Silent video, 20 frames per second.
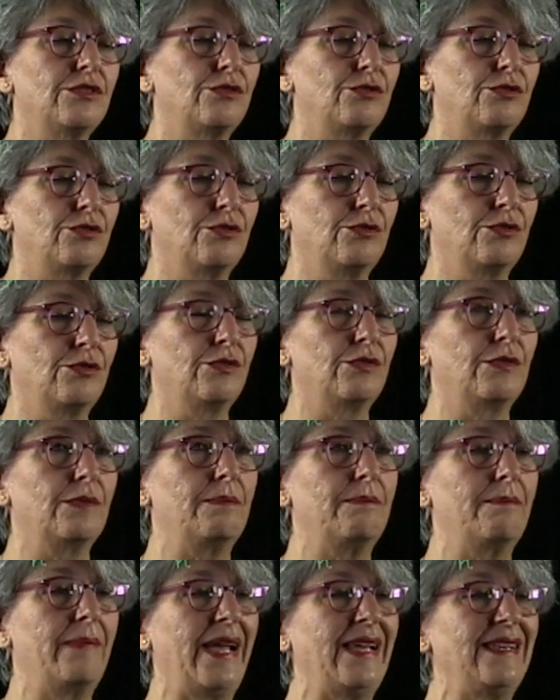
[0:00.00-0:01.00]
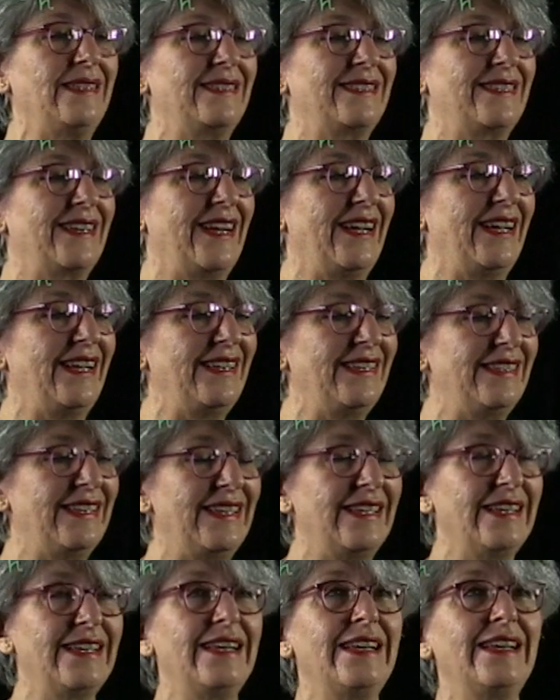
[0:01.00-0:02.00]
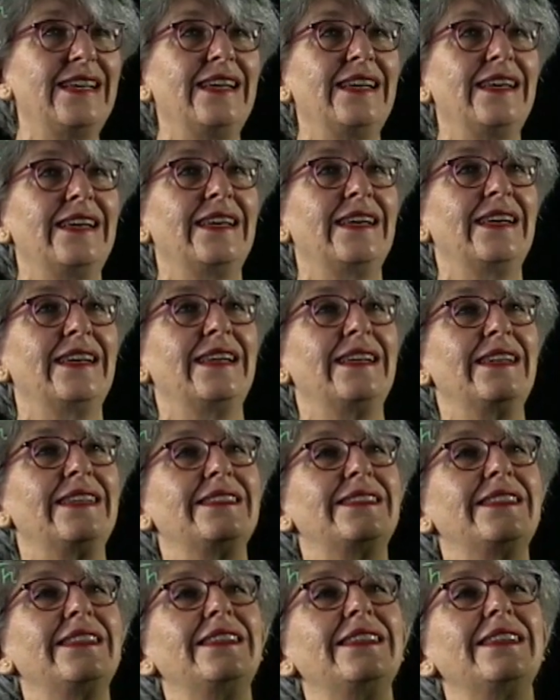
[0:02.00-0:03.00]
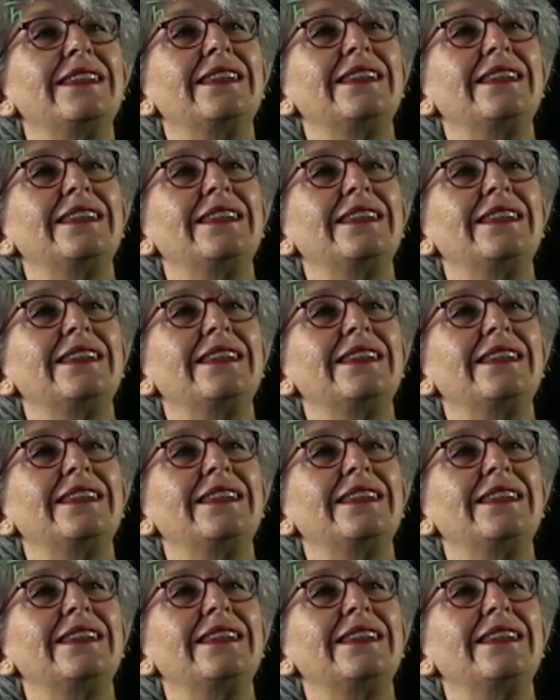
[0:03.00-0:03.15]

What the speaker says: to maintain the